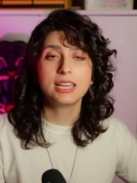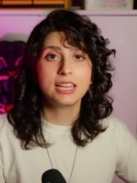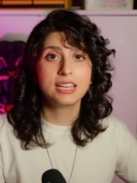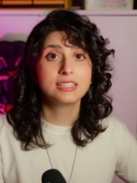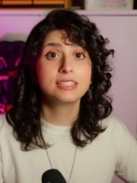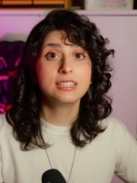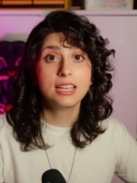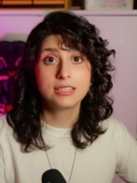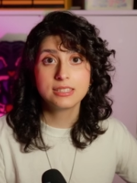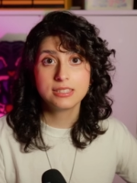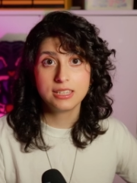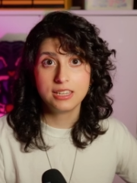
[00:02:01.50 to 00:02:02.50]
a
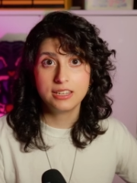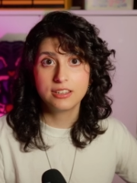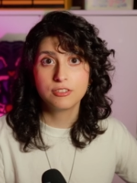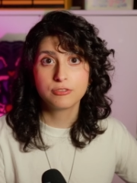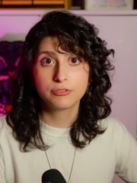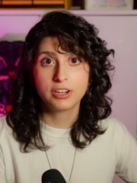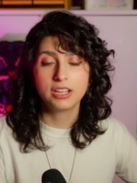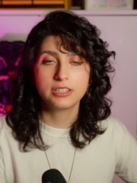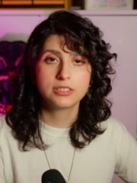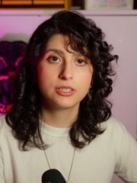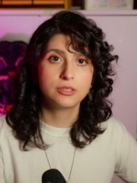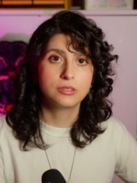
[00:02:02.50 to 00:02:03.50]
CNC'd front,
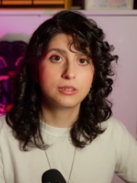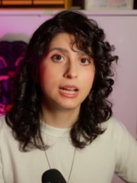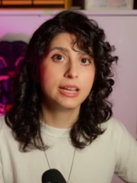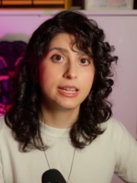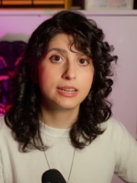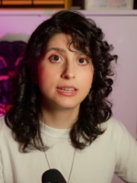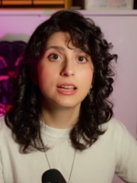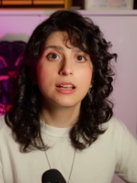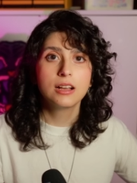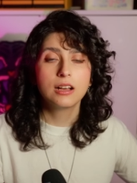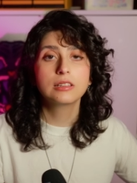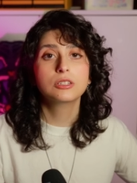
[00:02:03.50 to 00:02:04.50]
so an
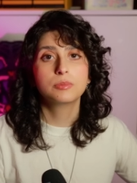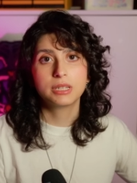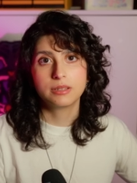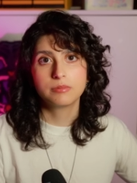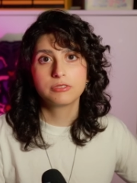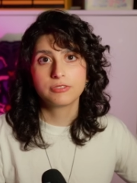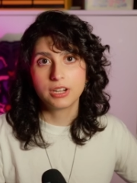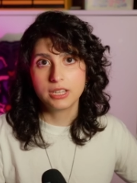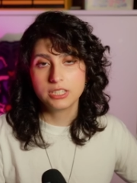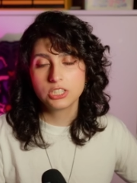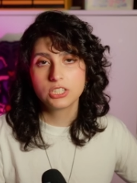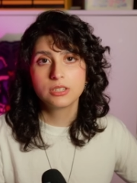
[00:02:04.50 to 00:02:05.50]
aluminum
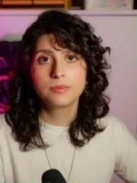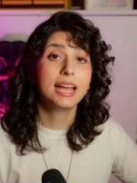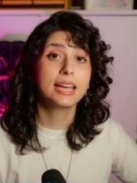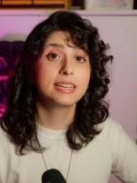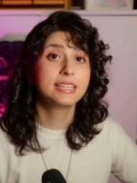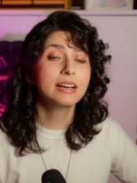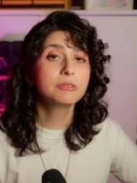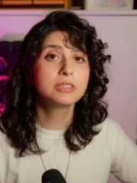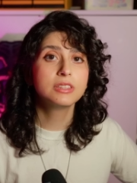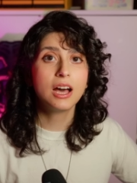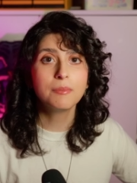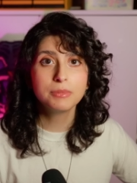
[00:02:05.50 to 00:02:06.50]
front. And that will
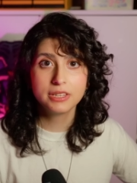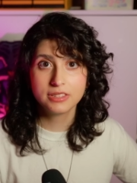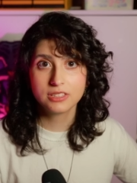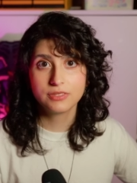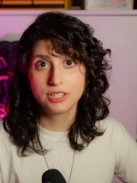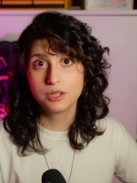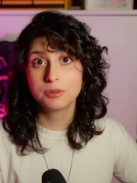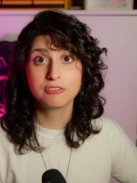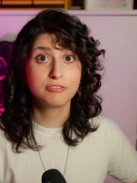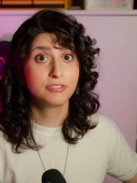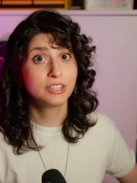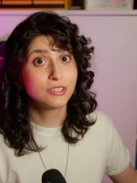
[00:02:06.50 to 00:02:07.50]
not be in this video, but
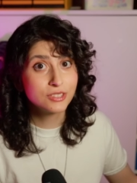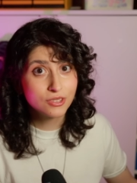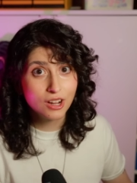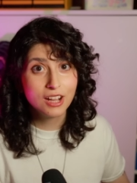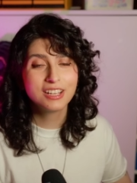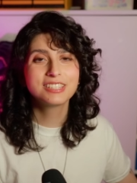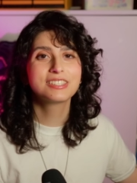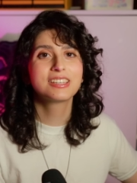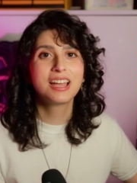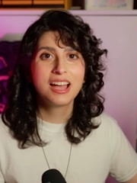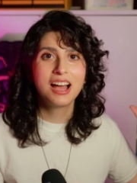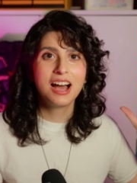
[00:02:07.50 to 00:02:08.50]
fingers
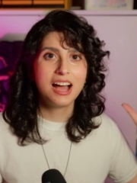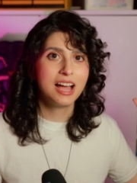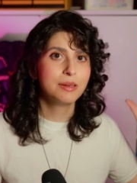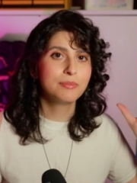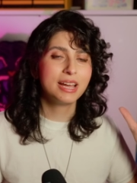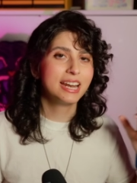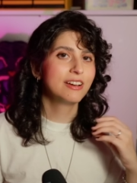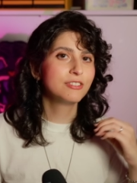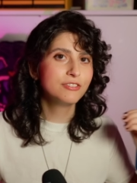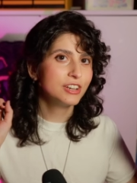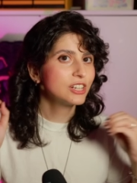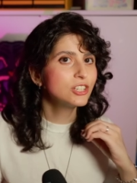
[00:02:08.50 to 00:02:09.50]
crossed, I might have
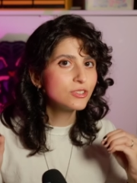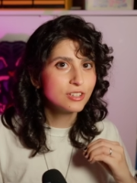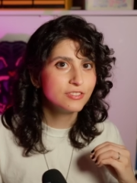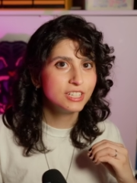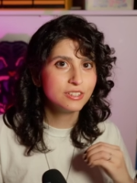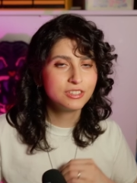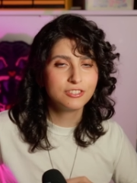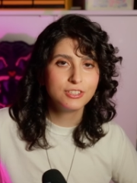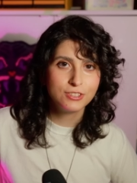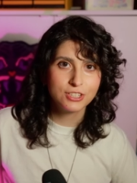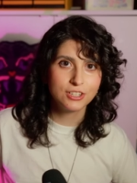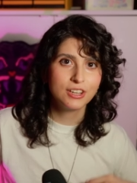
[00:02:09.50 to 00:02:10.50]
a very short video in the
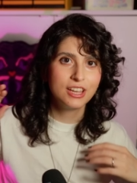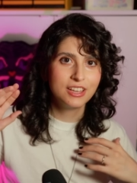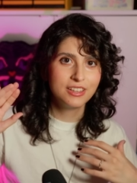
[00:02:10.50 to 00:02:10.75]
future